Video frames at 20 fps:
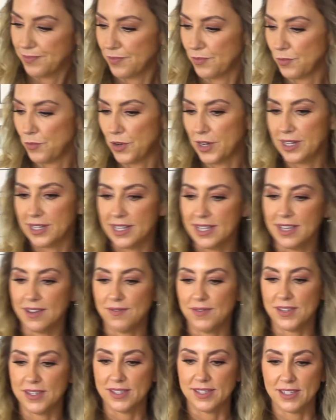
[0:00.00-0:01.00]
we're gonna give
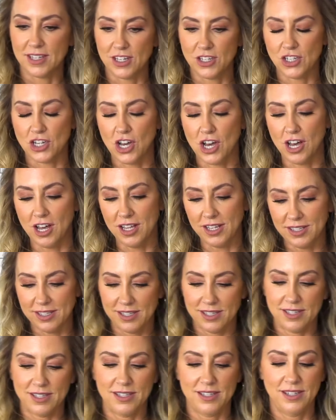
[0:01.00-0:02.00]
this a
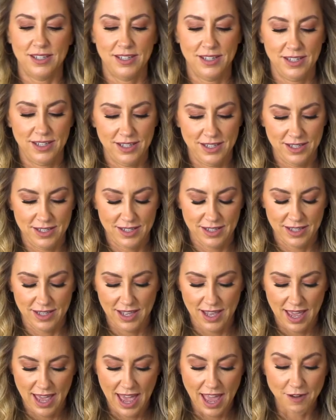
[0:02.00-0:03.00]
toss
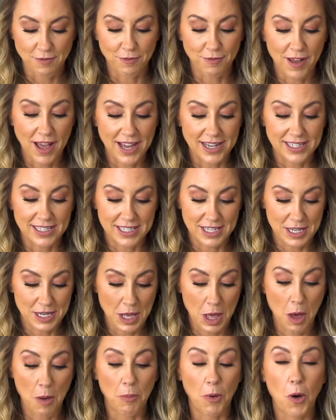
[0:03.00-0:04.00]
and find
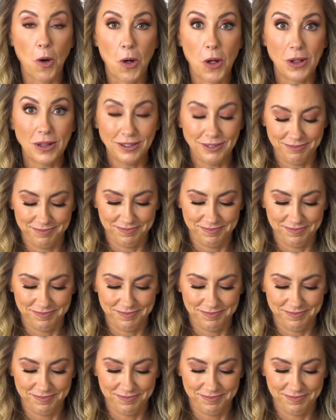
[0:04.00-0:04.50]
a bowl,